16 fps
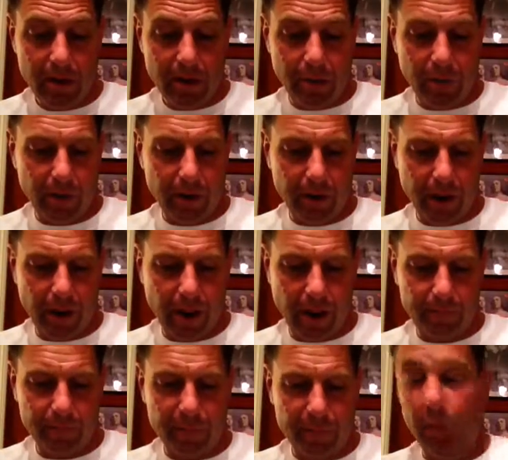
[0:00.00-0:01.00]
But
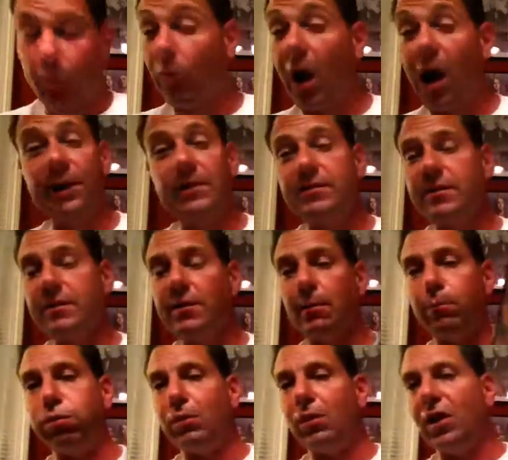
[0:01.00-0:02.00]
uh, Rock is in the
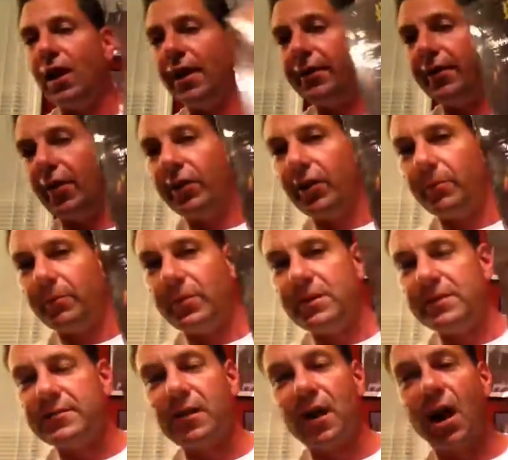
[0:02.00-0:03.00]
Blood on the
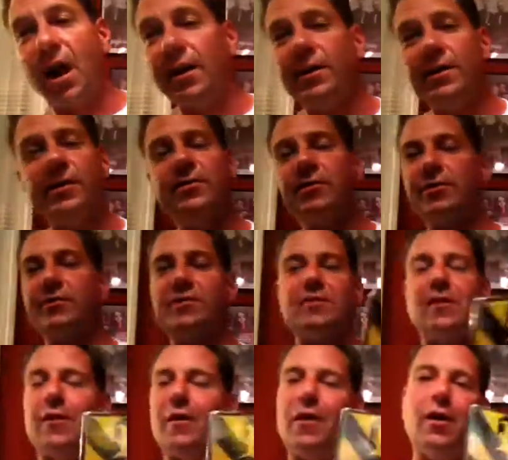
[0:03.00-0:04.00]
B side is just
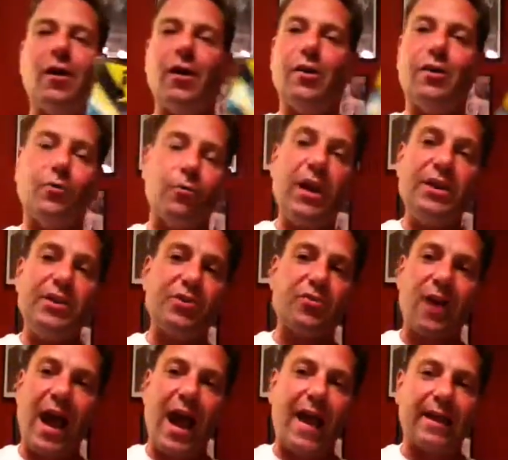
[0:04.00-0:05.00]
a great
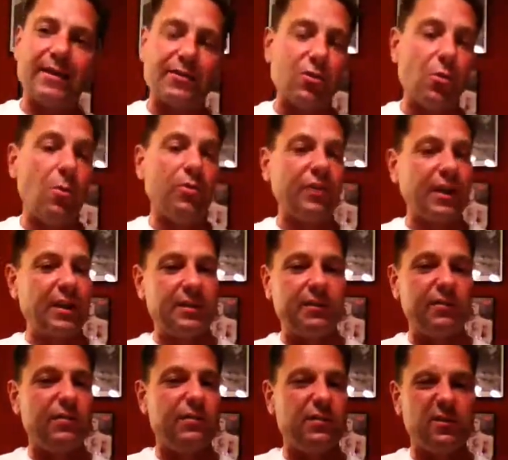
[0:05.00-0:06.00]
track. It's almost like
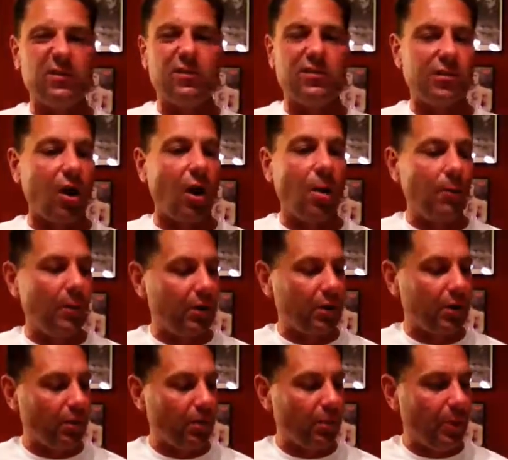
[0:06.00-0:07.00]
dumb a
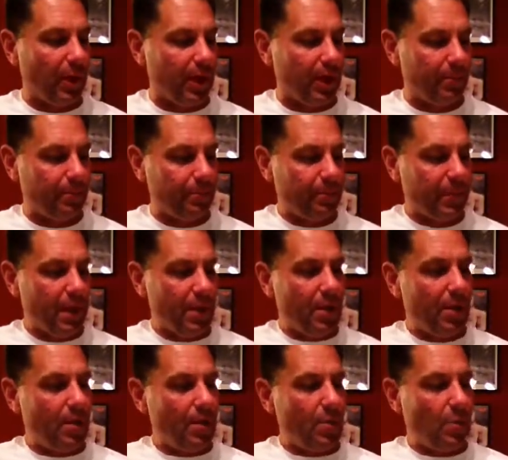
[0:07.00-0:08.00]
little bit,
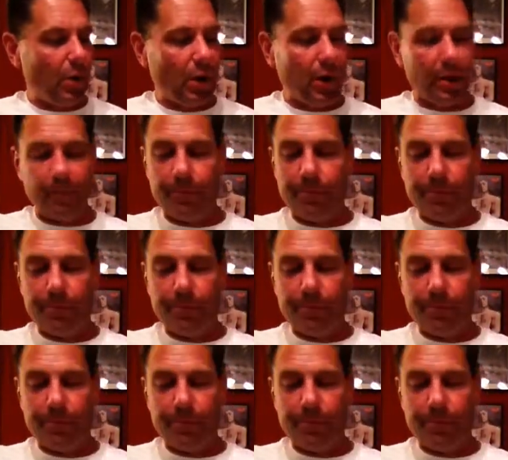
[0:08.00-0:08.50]
but